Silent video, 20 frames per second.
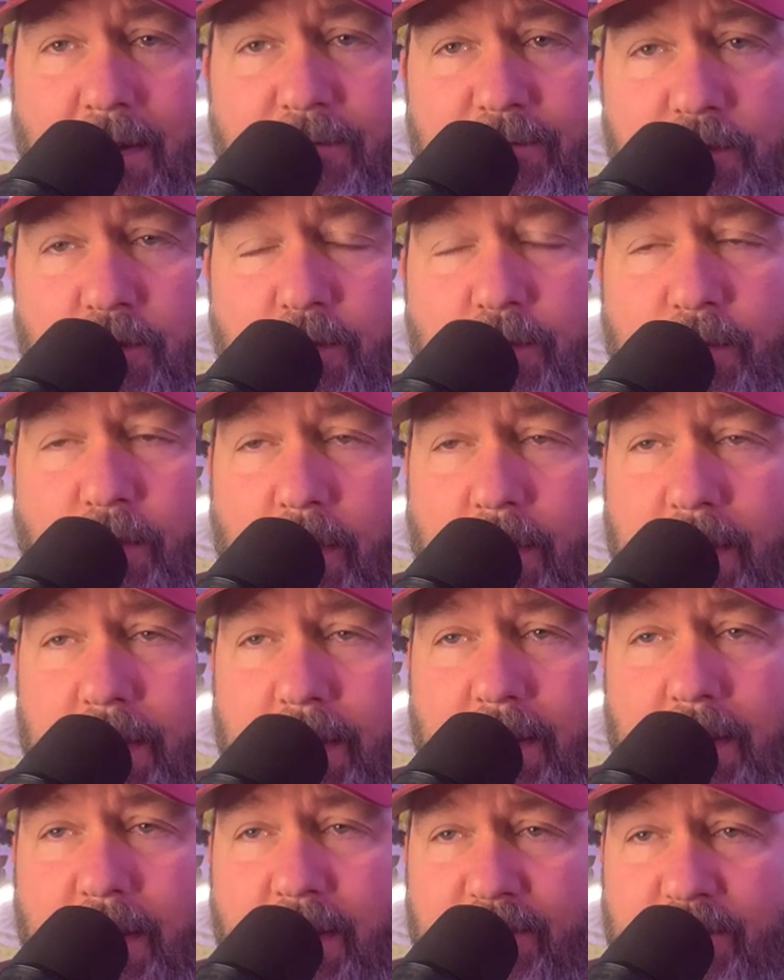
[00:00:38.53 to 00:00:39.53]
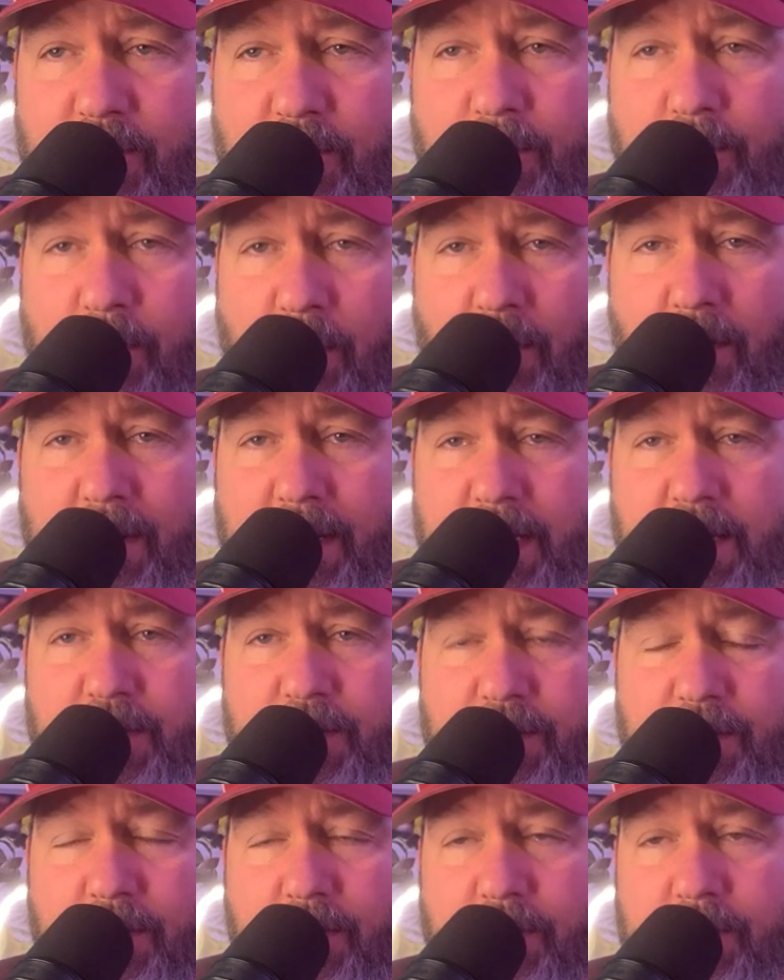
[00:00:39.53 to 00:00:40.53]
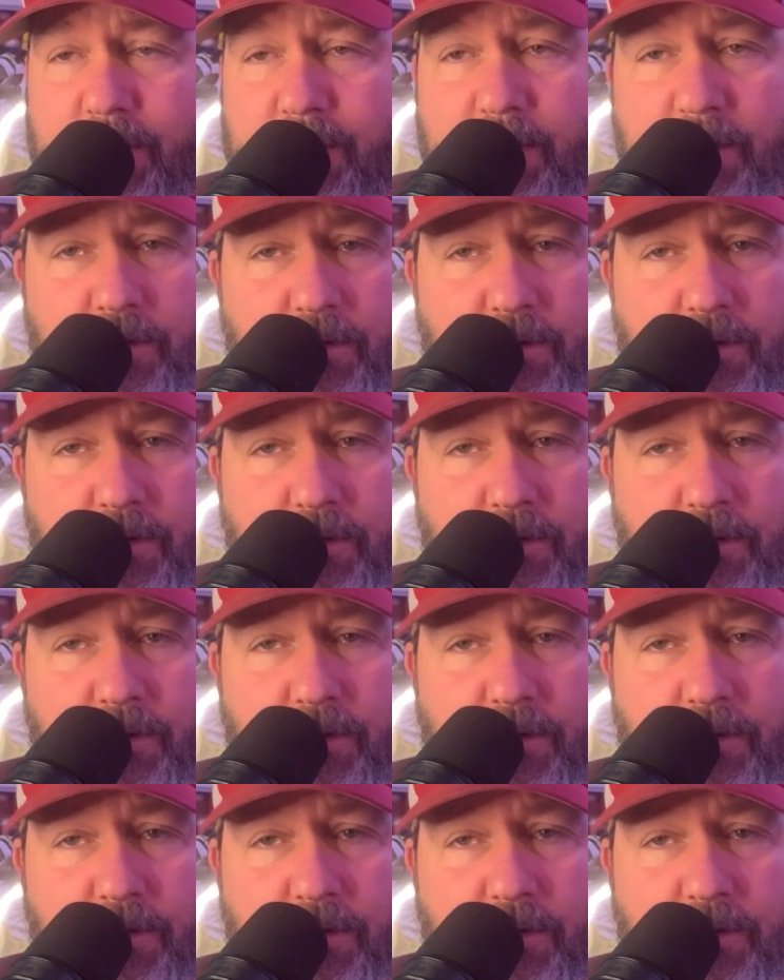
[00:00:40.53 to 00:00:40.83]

If you bought each of those,